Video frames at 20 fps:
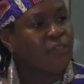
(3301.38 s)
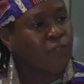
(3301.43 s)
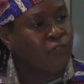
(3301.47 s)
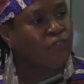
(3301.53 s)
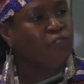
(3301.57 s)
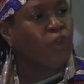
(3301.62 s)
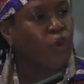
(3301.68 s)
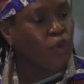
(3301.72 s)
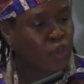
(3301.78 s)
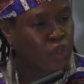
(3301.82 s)
the
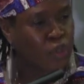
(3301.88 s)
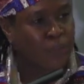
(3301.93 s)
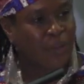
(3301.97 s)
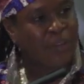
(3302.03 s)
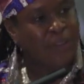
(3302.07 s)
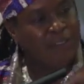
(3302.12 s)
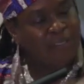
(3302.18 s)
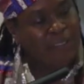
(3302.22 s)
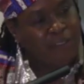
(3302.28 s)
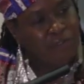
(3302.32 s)
future,
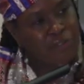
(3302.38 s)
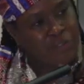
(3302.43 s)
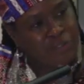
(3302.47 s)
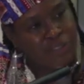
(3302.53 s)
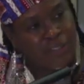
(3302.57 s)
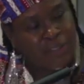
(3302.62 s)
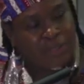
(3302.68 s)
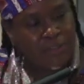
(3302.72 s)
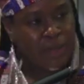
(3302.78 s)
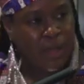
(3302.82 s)
because
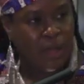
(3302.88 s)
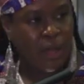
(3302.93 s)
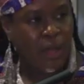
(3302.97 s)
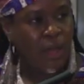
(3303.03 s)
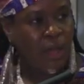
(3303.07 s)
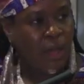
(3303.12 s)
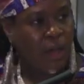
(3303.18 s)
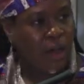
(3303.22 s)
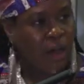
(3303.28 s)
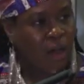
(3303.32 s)
everything that
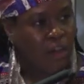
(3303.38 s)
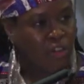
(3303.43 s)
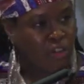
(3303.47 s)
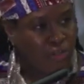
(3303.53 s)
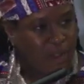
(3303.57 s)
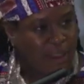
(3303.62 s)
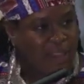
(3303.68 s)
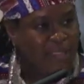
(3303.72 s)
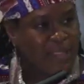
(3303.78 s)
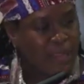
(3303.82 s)
our
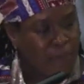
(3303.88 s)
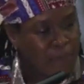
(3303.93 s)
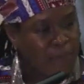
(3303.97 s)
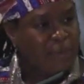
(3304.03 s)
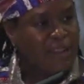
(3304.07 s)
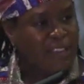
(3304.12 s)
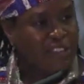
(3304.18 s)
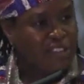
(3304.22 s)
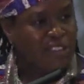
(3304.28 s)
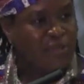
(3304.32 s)
great
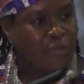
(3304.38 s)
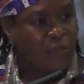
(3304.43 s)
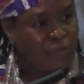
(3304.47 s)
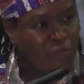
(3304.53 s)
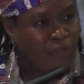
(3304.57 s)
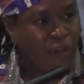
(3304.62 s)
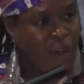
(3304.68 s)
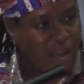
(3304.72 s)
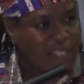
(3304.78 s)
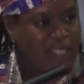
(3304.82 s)
liberators
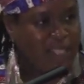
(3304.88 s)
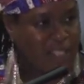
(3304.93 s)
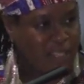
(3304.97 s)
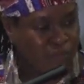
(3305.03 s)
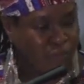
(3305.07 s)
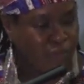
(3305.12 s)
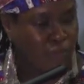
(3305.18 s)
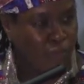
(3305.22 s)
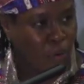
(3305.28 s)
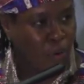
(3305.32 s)
were
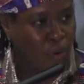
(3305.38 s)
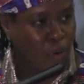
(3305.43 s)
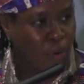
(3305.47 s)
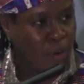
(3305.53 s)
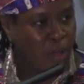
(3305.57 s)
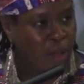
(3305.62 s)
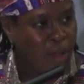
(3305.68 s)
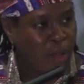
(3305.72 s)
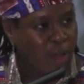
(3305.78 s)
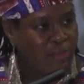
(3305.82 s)
fighting
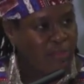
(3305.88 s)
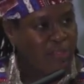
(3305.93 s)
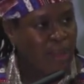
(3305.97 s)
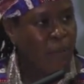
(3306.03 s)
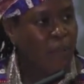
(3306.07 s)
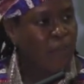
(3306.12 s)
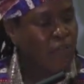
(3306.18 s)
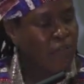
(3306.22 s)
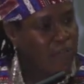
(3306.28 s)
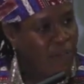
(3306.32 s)
for,
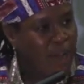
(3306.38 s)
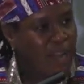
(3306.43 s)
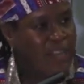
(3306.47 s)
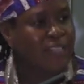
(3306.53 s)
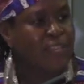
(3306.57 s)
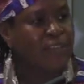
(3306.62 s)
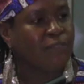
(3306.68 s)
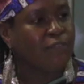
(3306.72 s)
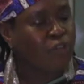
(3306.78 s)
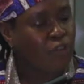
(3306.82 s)
they were
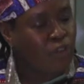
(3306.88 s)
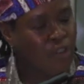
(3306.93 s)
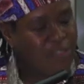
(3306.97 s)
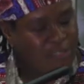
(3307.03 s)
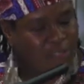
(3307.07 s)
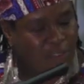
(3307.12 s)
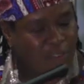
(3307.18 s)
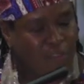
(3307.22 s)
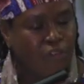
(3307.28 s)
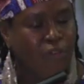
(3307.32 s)
fighting for
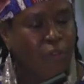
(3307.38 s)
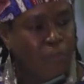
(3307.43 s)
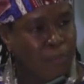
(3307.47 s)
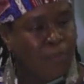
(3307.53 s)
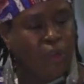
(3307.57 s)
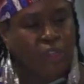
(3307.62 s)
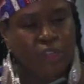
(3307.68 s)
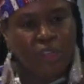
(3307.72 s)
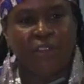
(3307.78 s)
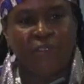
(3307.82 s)
a different
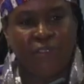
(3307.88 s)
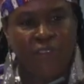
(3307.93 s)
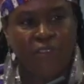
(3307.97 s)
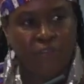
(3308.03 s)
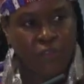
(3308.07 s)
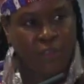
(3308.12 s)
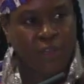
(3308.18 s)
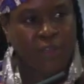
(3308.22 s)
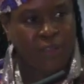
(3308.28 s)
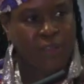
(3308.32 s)
model of
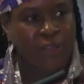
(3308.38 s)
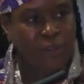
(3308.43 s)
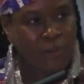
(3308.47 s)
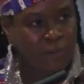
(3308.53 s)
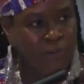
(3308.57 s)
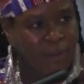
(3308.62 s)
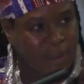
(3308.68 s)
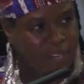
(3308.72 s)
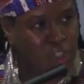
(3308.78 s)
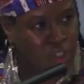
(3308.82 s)
African
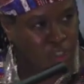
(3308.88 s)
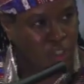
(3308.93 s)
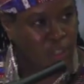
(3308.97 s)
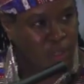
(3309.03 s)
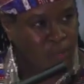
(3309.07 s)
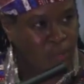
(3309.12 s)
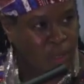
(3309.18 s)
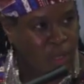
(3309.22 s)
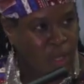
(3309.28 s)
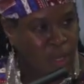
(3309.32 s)

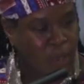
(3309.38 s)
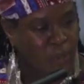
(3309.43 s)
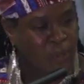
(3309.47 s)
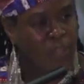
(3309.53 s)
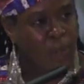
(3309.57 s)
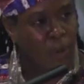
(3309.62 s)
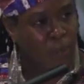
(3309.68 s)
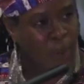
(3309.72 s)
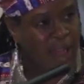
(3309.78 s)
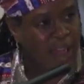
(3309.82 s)
liberation. We
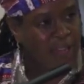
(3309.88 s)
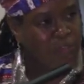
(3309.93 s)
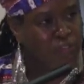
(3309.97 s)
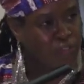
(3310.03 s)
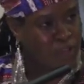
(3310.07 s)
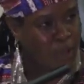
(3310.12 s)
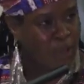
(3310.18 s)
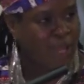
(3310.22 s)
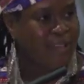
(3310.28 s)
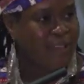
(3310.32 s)
don't have
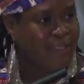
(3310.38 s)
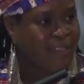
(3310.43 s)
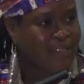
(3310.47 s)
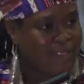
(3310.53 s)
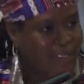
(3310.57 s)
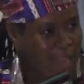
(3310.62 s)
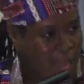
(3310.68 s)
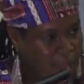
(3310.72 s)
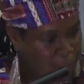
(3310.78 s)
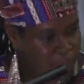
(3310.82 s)
to
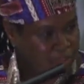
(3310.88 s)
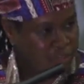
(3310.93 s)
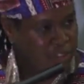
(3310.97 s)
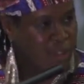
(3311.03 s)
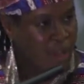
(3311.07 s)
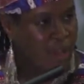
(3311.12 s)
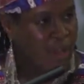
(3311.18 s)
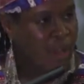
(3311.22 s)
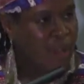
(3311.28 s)
accept